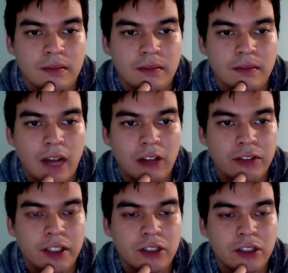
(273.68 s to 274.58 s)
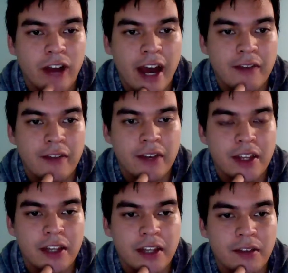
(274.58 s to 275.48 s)
the graph, and
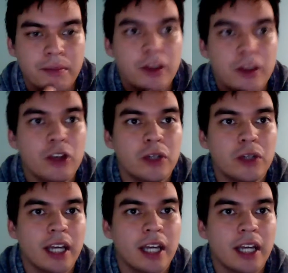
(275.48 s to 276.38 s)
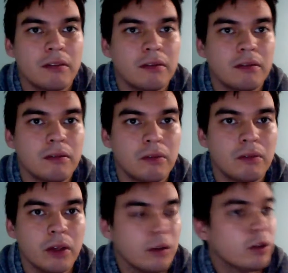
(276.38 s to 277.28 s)
then you and I,
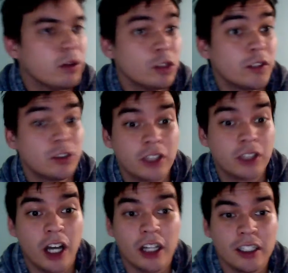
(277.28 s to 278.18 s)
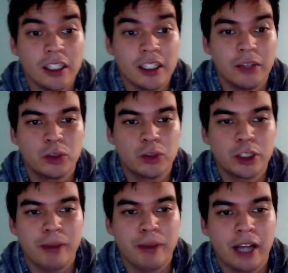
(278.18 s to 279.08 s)
well, those of us who can talk, will
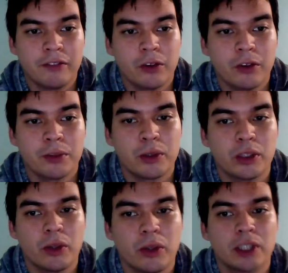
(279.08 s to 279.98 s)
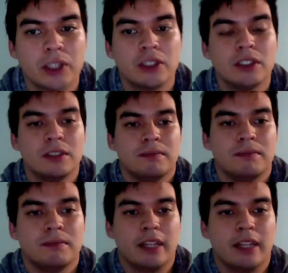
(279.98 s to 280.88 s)
switch back and forth between the questions.
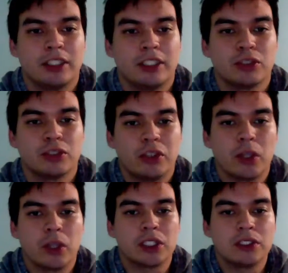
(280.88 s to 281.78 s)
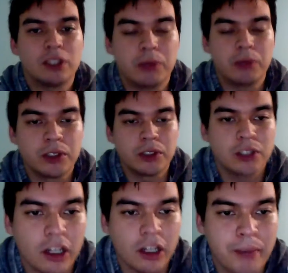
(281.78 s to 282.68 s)
Like just reading the questions, and we'll just
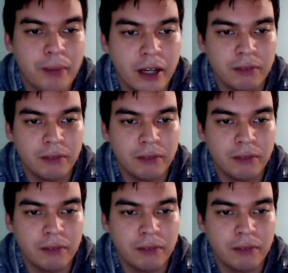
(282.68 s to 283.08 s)
talk about.